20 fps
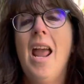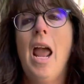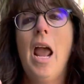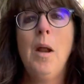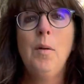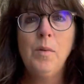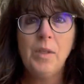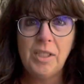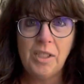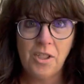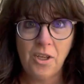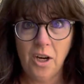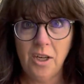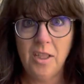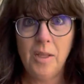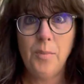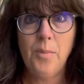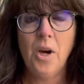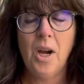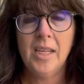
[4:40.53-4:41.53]
and we
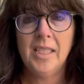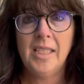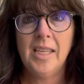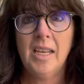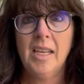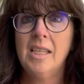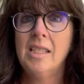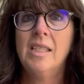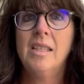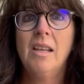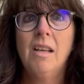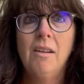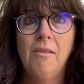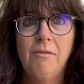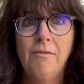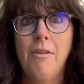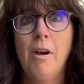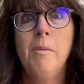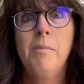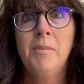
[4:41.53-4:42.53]
start the process
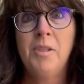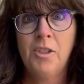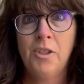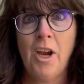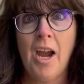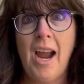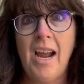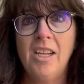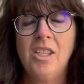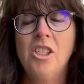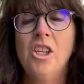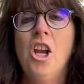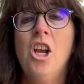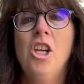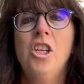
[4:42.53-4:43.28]
from scratch."